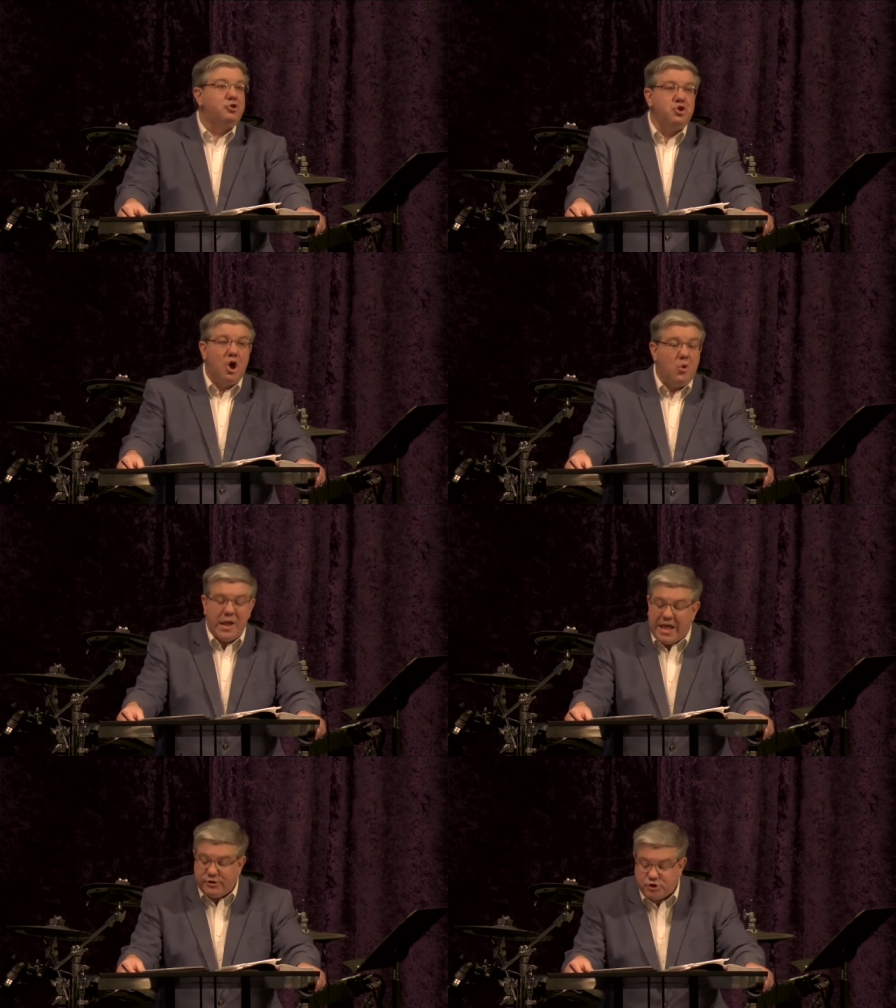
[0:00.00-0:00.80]

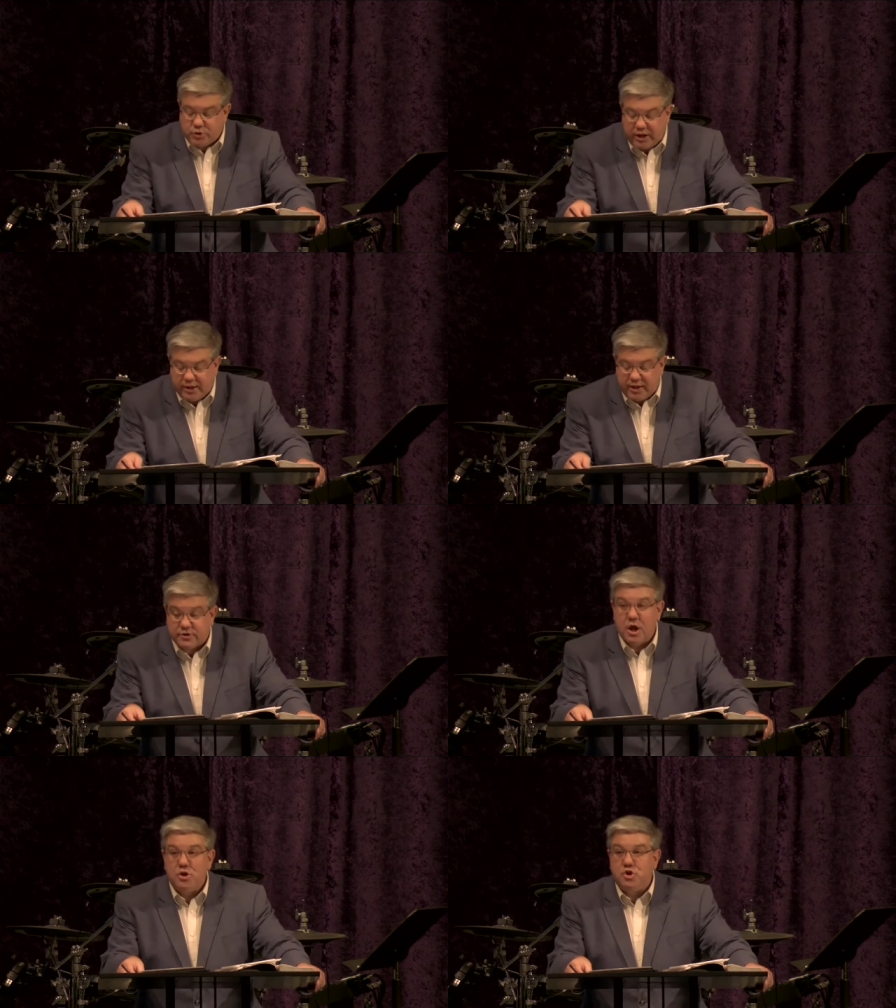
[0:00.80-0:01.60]
No
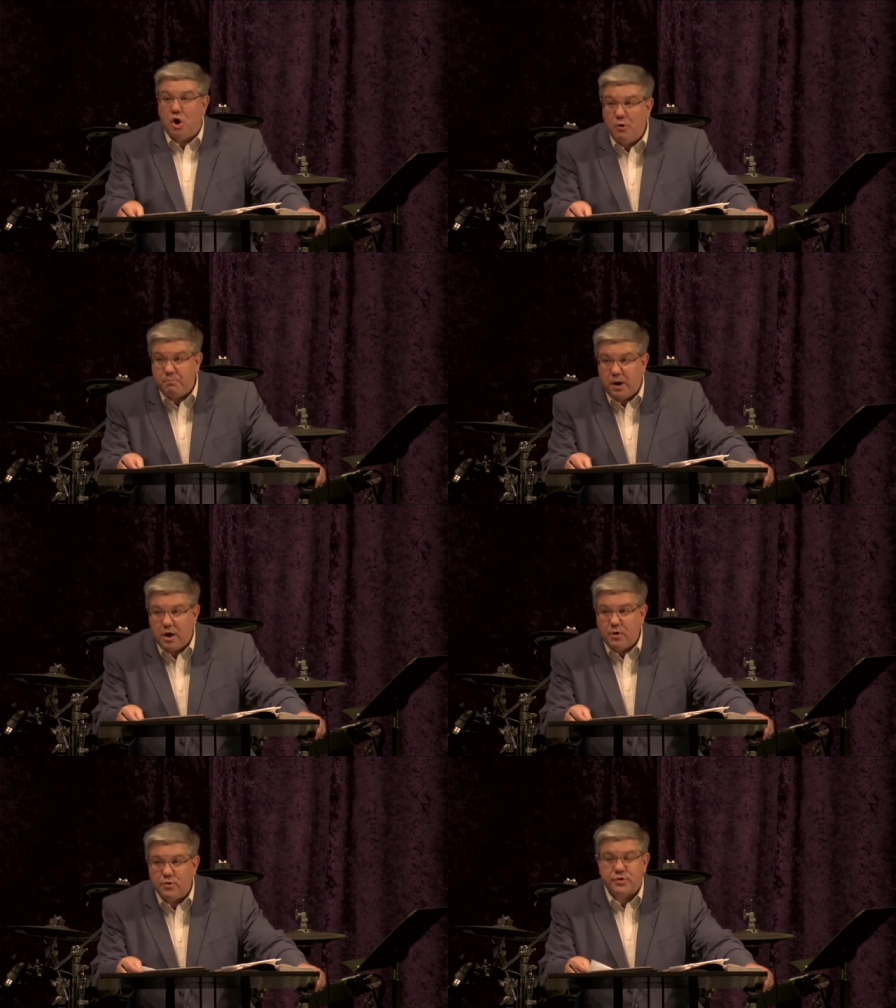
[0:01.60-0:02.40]
entreaties, no
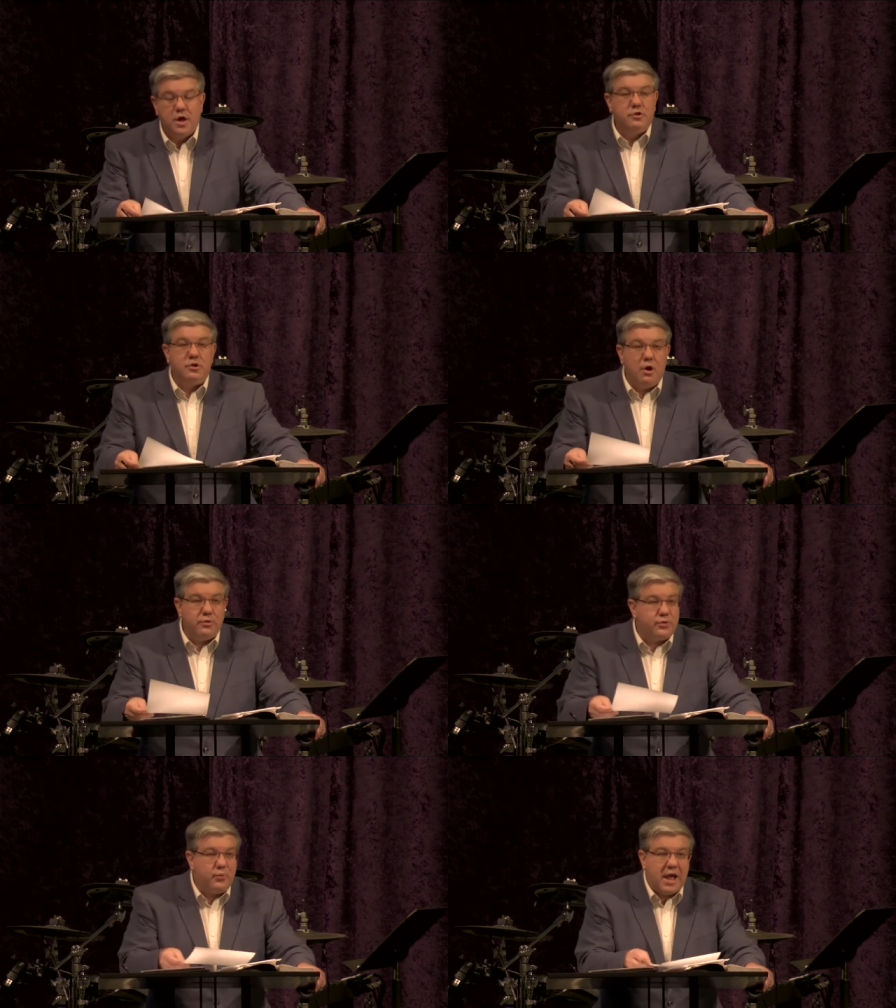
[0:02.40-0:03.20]
blows,
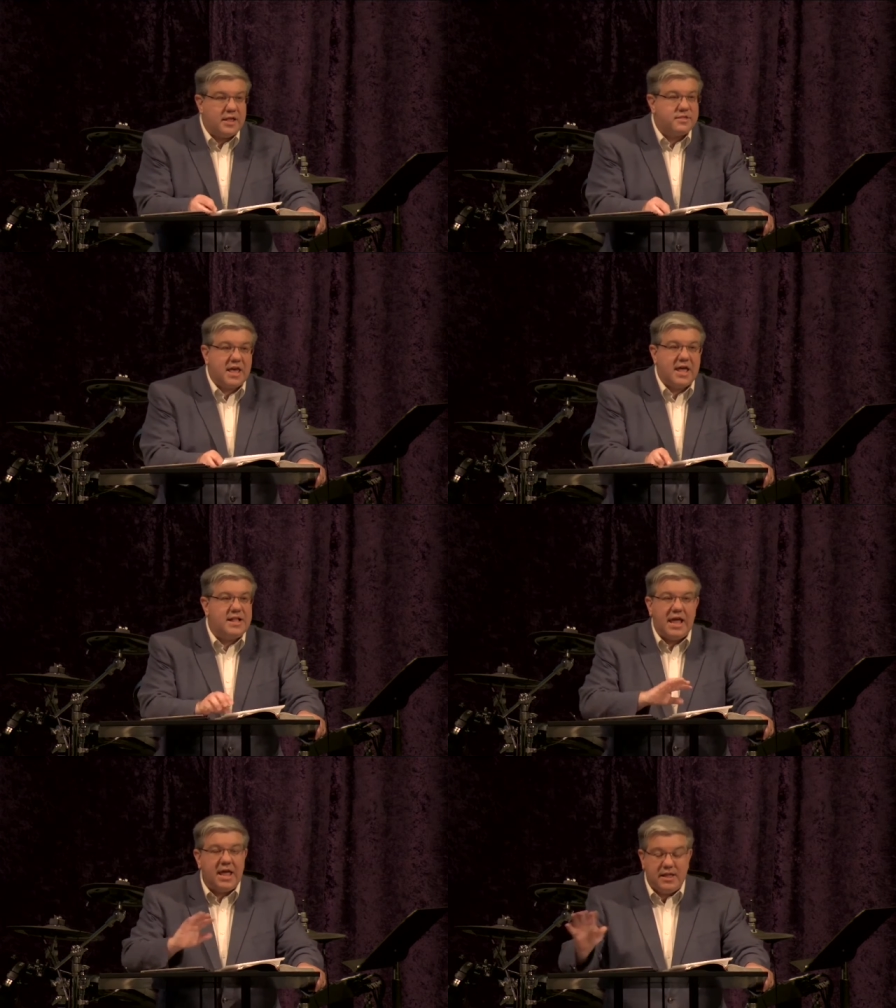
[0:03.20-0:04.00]
no threats
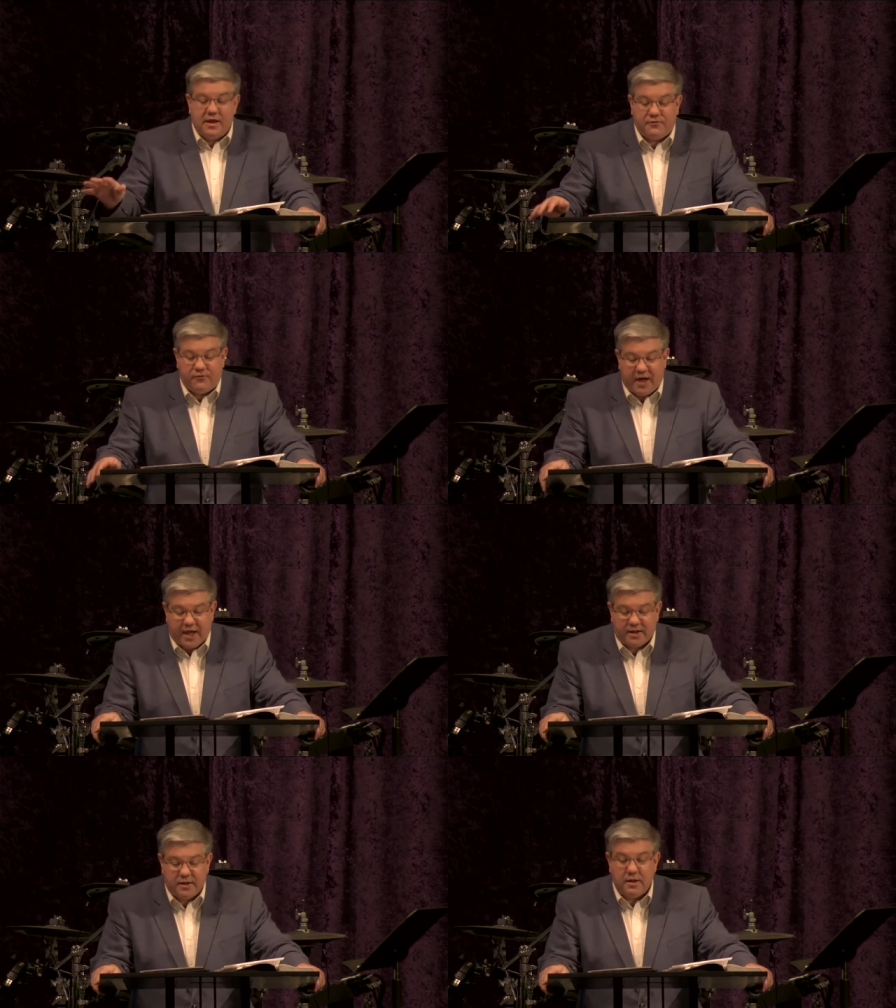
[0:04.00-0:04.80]
had any
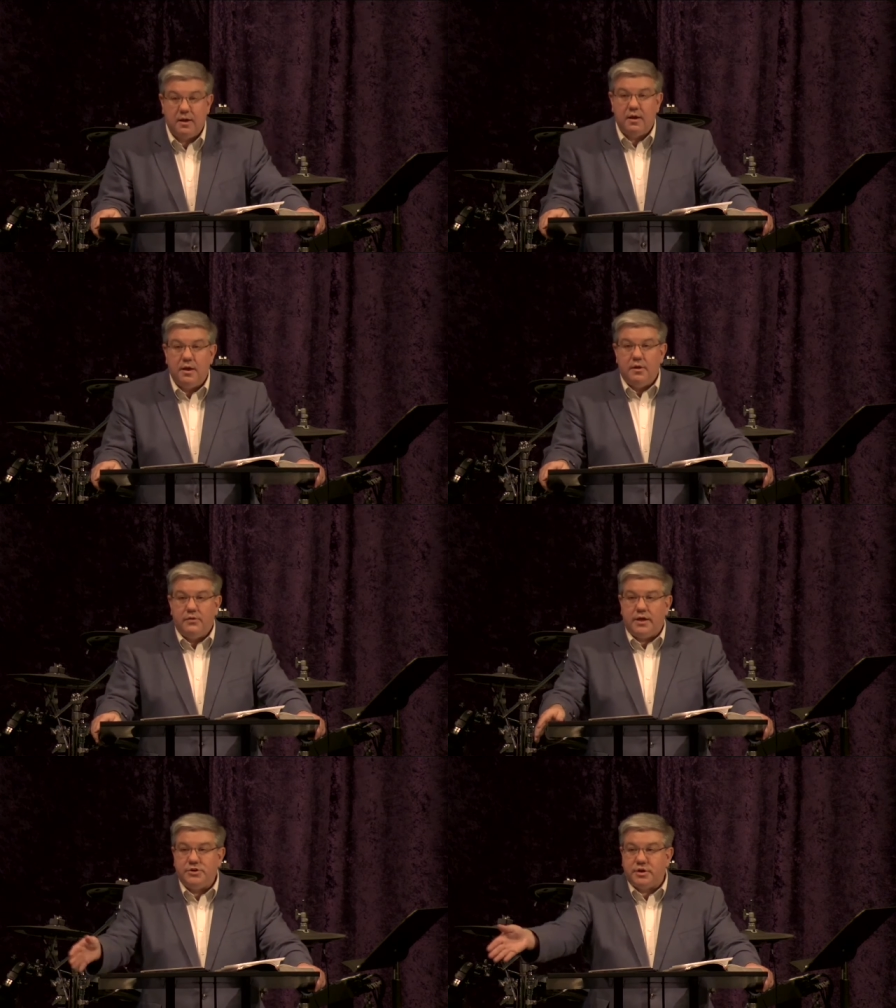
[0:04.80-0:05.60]
effect.
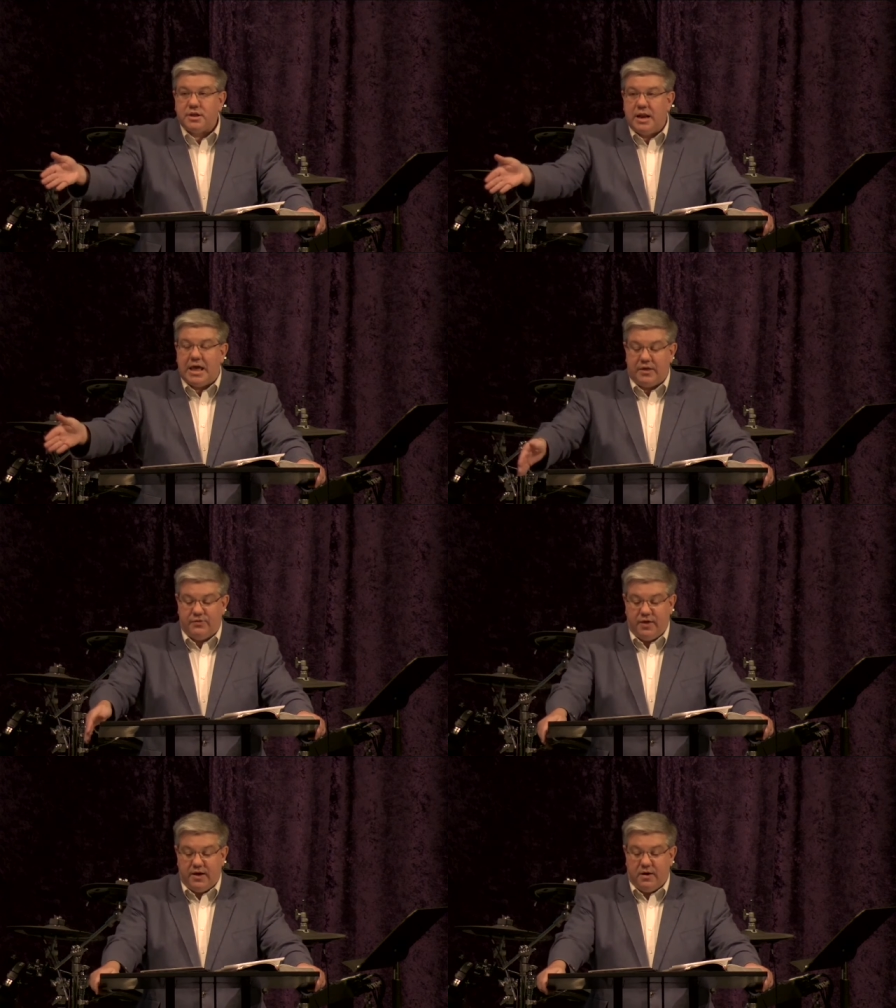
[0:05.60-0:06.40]
They just
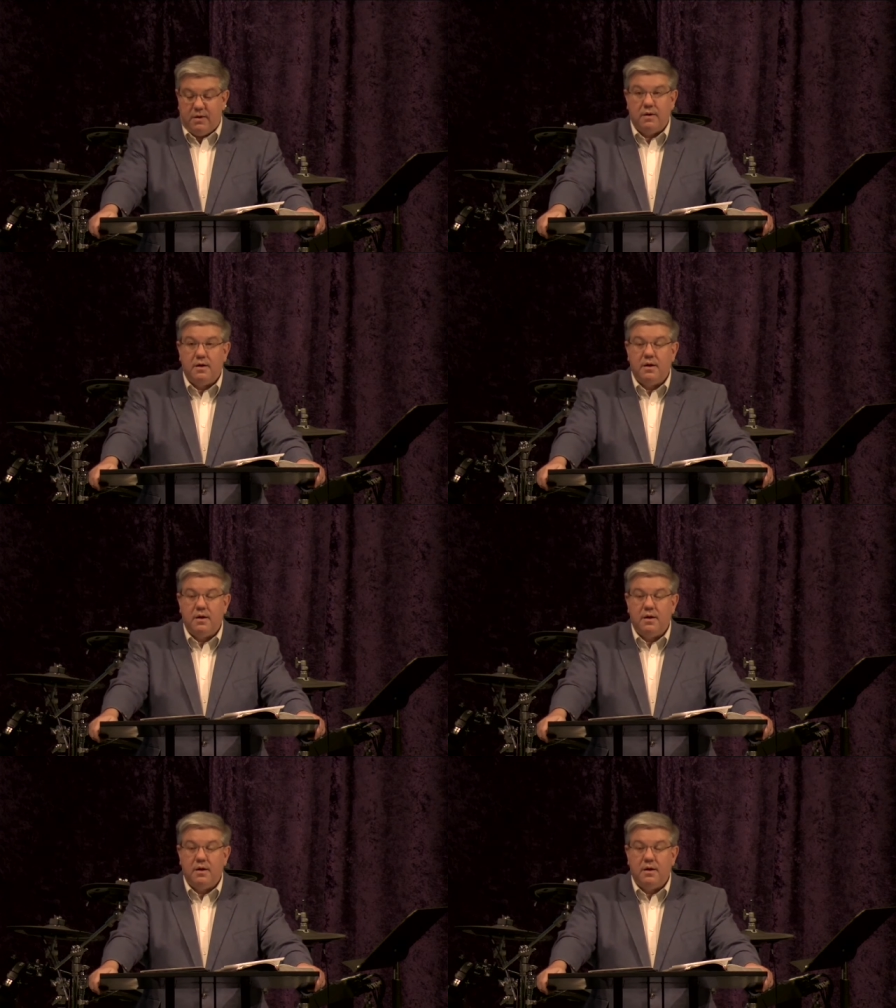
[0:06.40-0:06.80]
laid there.